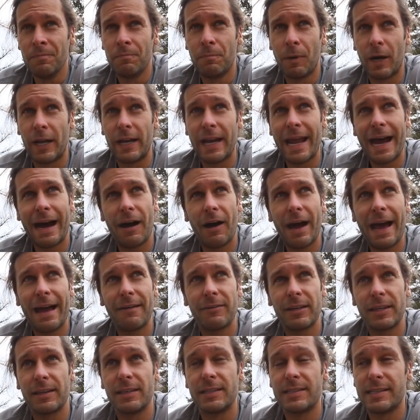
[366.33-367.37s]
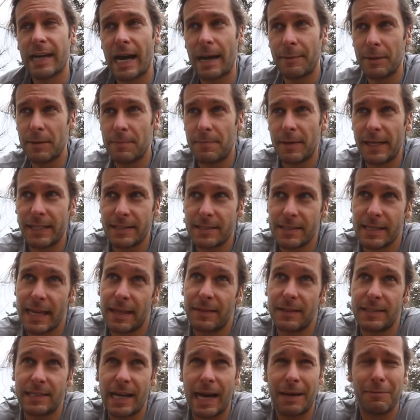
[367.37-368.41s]
But now having the diamond bits
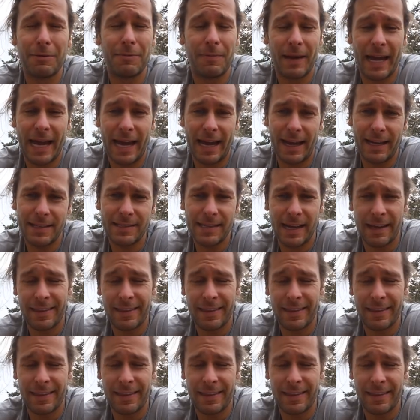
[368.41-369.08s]
and the diamond pads,